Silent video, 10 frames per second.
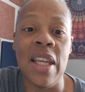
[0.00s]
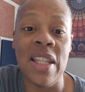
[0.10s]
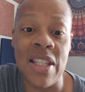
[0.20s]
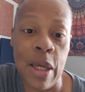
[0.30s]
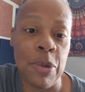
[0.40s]

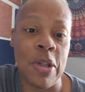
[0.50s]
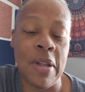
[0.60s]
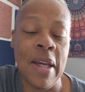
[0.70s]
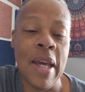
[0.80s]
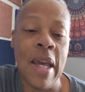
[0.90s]
inception.
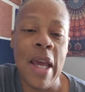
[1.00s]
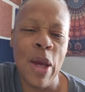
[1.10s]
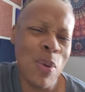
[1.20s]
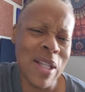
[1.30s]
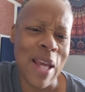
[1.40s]

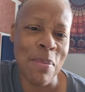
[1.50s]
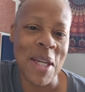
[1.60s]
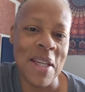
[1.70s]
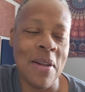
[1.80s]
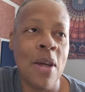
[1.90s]
And what does that
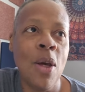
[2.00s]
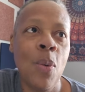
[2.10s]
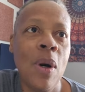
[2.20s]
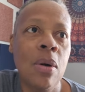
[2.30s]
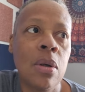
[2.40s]
mean?
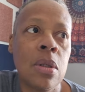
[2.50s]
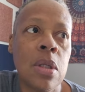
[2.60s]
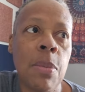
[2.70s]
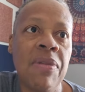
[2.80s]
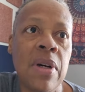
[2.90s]
Well,
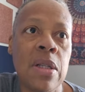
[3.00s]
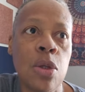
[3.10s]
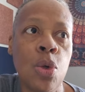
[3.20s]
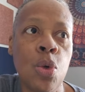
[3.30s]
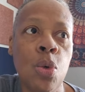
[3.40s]
some of us
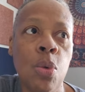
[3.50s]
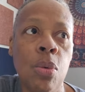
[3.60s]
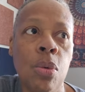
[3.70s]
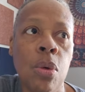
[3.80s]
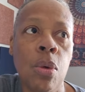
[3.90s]
who
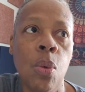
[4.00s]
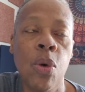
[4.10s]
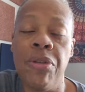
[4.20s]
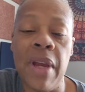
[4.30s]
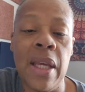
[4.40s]

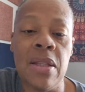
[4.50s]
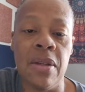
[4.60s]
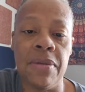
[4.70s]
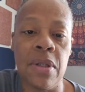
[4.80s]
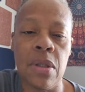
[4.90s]
were fans
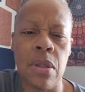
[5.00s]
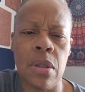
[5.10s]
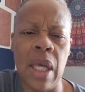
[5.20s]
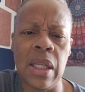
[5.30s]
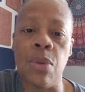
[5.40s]
of,
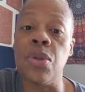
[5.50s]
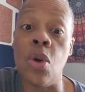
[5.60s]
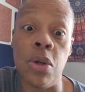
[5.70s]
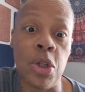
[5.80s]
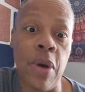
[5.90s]
I think it was
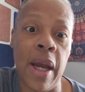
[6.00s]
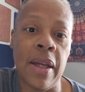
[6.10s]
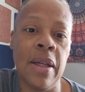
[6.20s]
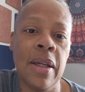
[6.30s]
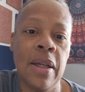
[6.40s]
Star
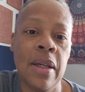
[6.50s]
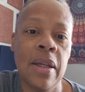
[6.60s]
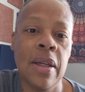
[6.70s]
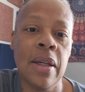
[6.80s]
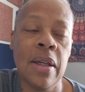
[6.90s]
Trek.
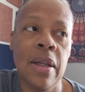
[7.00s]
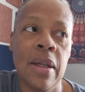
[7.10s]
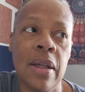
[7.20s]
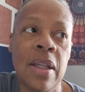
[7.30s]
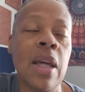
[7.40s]

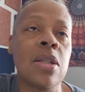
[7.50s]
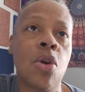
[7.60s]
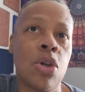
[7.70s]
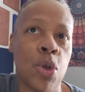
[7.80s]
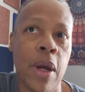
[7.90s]
Yeah,
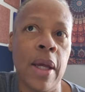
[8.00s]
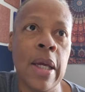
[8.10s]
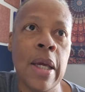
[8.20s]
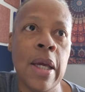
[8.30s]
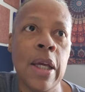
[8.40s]
Star Trek.
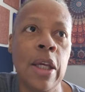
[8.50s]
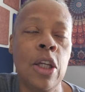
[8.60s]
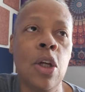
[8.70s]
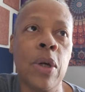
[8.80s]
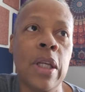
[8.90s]

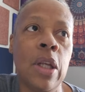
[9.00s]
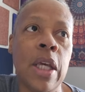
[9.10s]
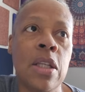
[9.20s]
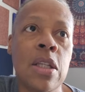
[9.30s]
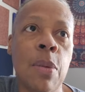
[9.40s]

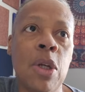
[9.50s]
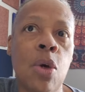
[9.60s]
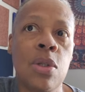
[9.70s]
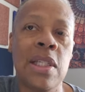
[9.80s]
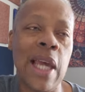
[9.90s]
In some of
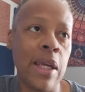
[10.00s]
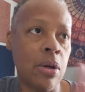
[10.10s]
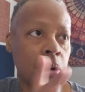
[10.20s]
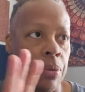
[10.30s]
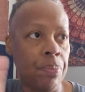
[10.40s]
those
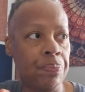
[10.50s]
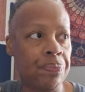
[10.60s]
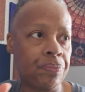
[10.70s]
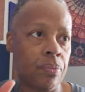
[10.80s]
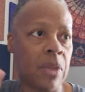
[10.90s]
later
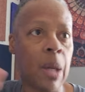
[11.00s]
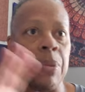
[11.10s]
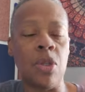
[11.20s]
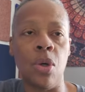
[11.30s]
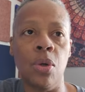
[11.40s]

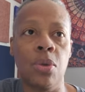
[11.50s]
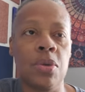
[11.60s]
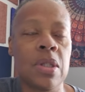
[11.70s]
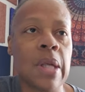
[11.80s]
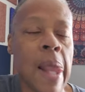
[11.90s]

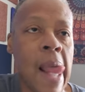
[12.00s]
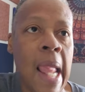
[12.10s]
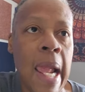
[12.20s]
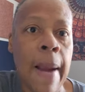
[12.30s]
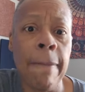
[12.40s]
episodes,
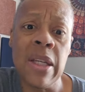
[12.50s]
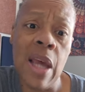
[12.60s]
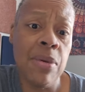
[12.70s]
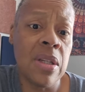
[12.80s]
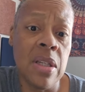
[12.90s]
because
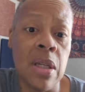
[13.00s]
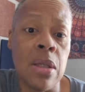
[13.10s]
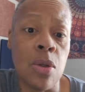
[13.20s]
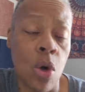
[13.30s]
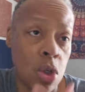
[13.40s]
I was into
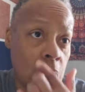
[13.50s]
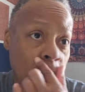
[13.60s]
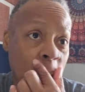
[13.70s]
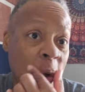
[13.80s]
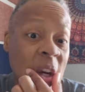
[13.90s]
Star Trek
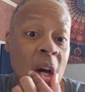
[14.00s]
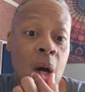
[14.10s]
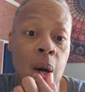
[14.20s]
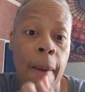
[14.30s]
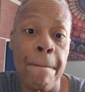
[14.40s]
growing up,